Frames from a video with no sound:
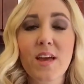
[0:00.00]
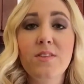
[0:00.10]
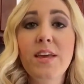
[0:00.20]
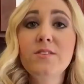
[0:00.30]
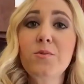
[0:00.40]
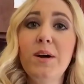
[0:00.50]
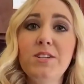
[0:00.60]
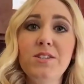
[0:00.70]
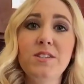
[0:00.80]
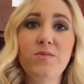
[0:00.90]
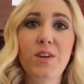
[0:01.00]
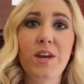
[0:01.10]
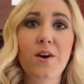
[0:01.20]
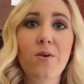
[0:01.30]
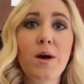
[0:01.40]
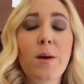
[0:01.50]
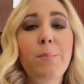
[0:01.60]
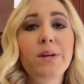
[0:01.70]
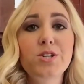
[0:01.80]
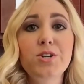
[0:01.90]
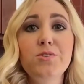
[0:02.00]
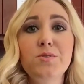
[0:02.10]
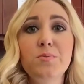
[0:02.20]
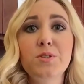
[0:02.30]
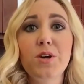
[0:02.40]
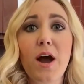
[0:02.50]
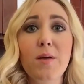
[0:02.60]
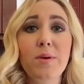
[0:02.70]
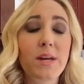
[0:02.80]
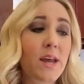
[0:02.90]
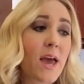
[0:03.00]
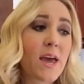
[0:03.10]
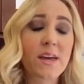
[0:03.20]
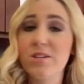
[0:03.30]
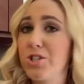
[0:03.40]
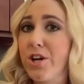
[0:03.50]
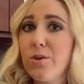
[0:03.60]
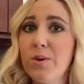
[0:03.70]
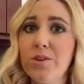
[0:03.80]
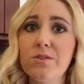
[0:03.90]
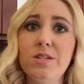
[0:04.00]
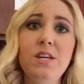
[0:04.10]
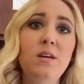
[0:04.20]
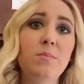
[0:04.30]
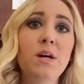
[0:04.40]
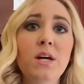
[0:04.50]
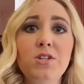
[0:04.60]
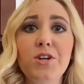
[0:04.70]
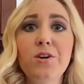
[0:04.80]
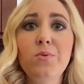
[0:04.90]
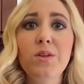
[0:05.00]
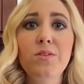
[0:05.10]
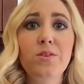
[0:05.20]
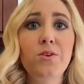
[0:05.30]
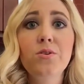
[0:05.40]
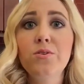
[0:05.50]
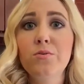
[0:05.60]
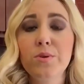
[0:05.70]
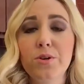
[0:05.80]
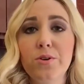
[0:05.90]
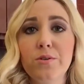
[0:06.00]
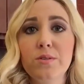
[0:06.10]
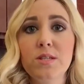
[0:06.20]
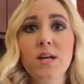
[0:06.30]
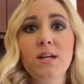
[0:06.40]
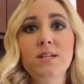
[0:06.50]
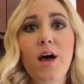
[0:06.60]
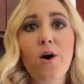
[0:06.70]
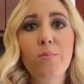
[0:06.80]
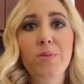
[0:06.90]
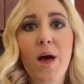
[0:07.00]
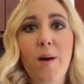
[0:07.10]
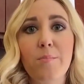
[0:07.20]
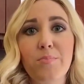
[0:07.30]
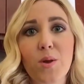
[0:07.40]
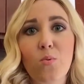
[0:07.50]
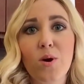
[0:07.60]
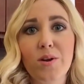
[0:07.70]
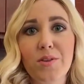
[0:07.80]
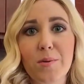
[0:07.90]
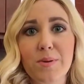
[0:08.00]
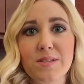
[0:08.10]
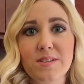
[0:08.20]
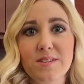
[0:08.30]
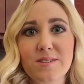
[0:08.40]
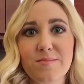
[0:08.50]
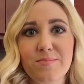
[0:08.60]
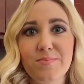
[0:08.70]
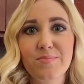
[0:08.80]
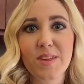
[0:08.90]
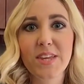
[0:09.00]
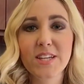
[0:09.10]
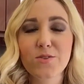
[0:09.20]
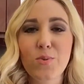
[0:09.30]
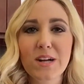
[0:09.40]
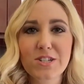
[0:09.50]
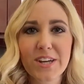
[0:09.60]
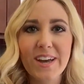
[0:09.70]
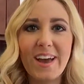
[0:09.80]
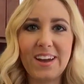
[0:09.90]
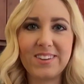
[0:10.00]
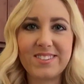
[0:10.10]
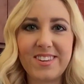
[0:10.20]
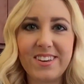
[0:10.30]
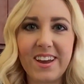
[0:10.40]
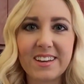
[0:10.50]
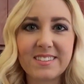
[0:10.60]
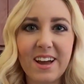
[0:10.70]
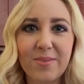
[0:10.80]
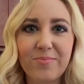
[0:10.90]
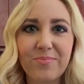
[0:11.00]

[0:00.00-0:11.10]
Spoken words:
Thanks for watching this video. Make sure you subscribe and hey, share it with your team. Share it with your new recruits to help them work their business. Thanks for watching and I'll see you next time.